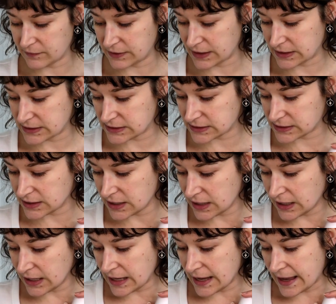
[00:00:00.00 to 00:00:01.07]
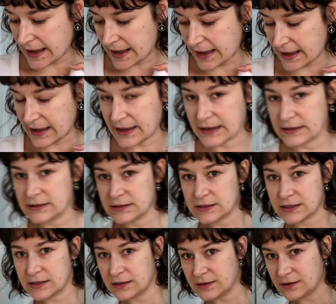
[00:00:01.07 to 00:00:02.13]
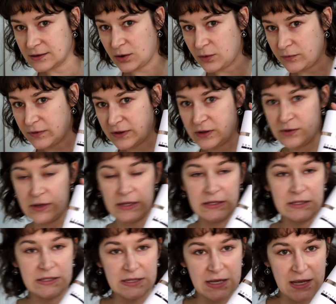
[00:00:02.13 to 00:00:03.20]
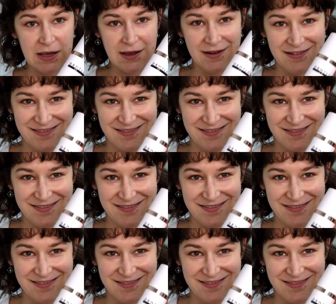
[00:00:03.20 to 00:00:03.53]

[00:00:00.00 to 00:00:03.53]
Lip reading: this, and hopefully you can see.